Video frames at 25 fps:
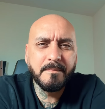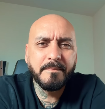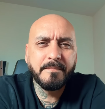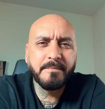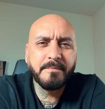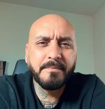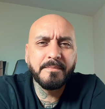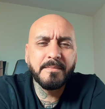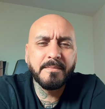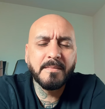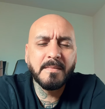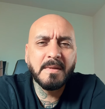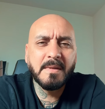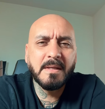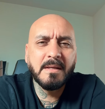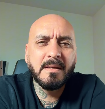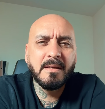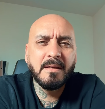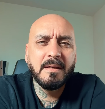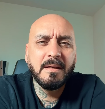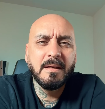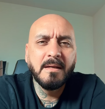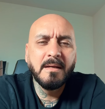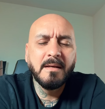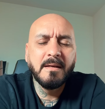
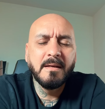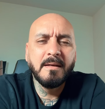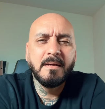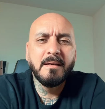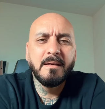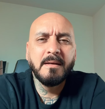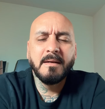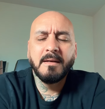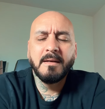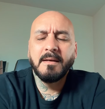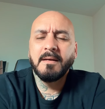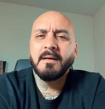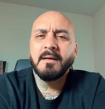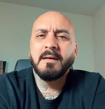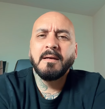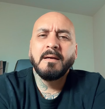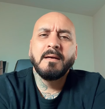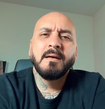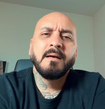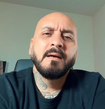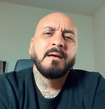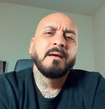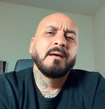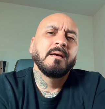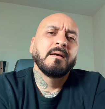
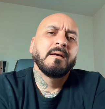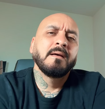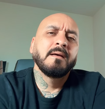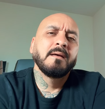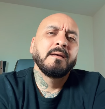(silence)